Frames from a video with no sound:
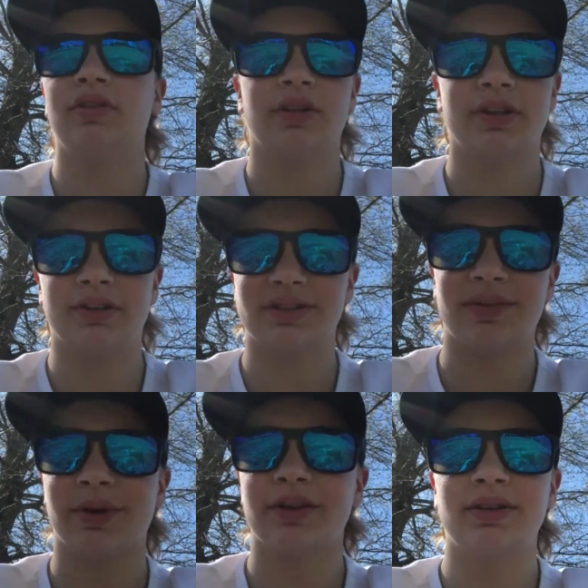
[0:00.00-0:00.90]
during the
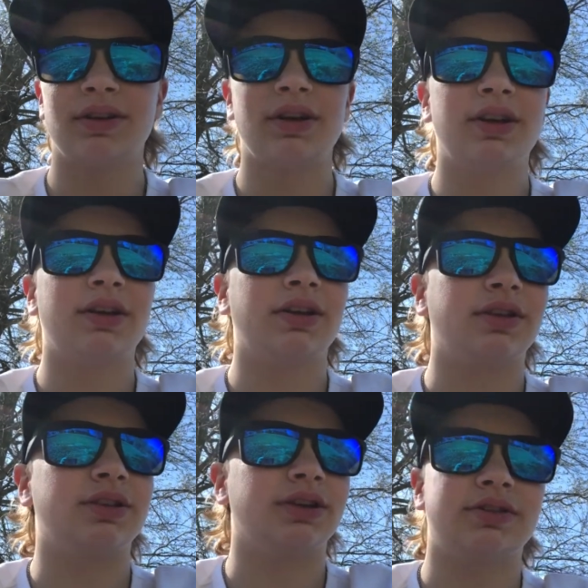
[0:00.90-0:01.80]
summer.
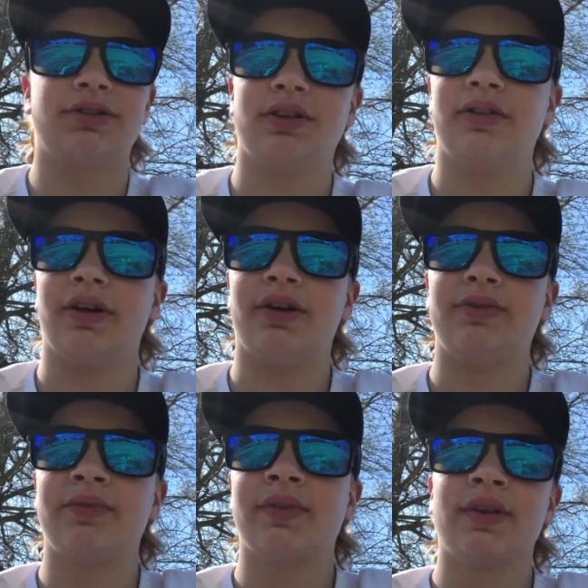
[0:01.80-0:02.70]
It tastes so good.
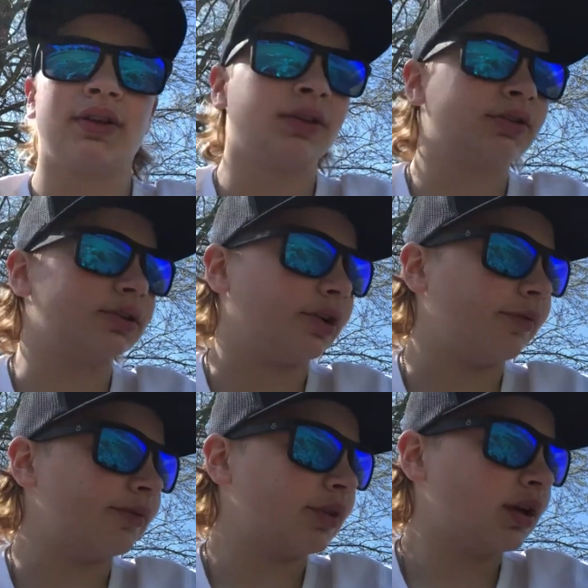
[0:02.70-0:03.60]
So,
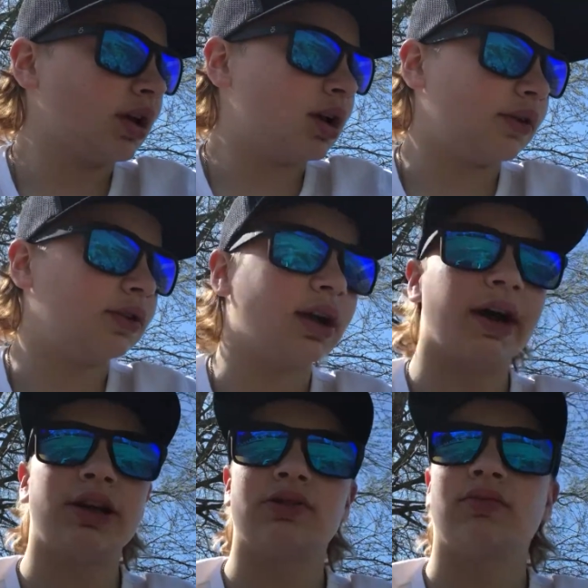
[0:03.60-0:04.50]
if you
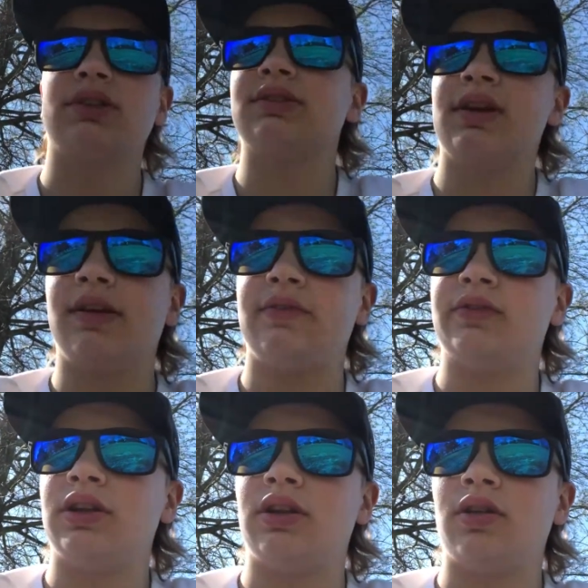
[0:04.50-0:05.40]
guys want a
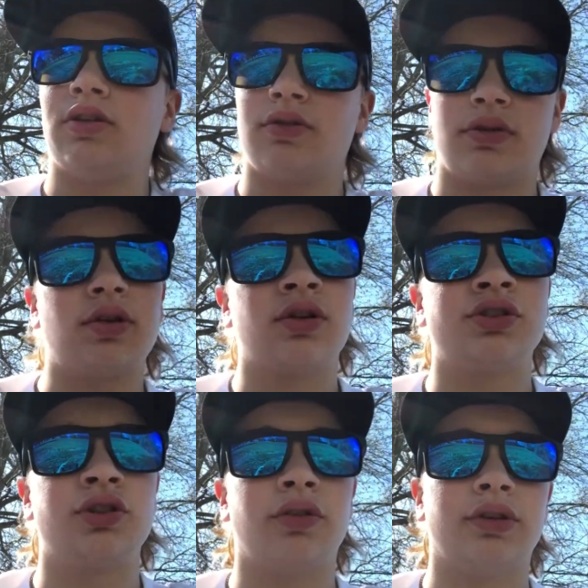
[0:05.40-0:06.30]
video
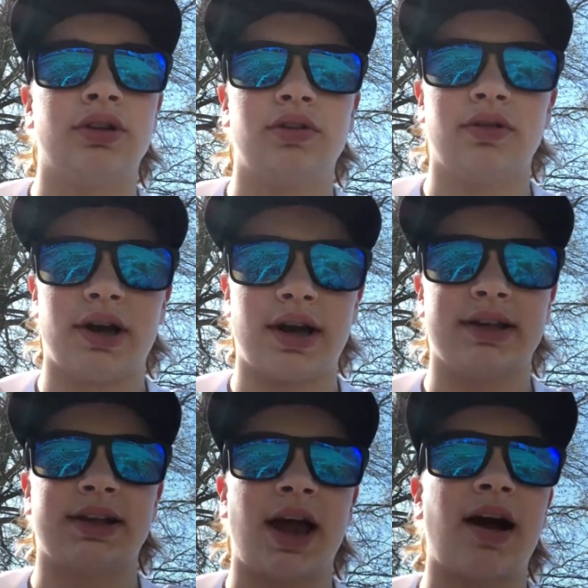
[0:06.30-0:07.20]
showing you
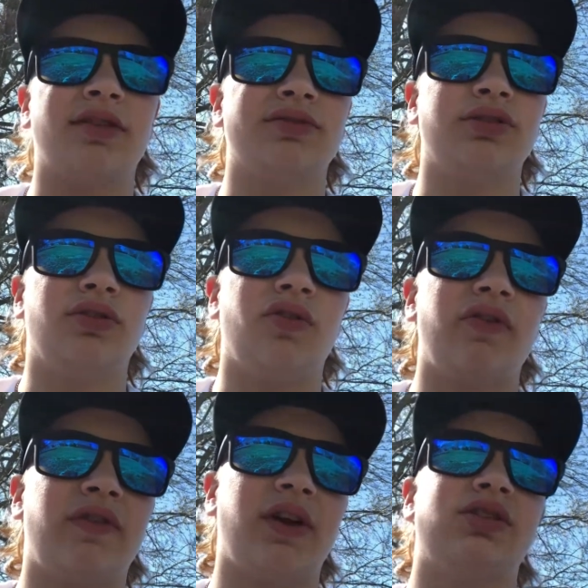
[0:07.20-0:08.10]
guys how to
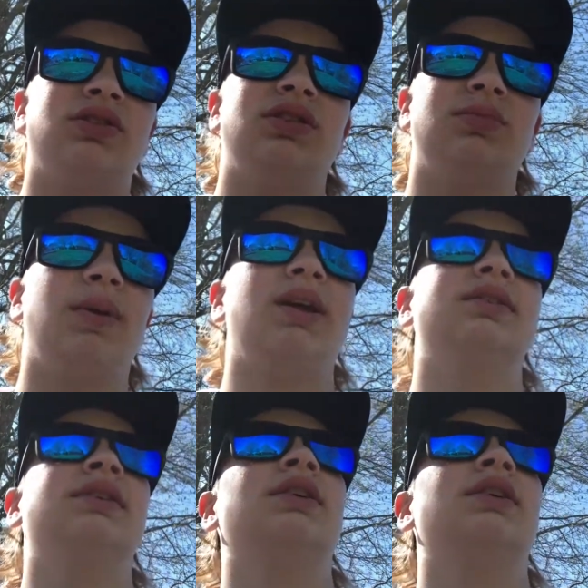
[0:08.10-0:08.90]
fish these baits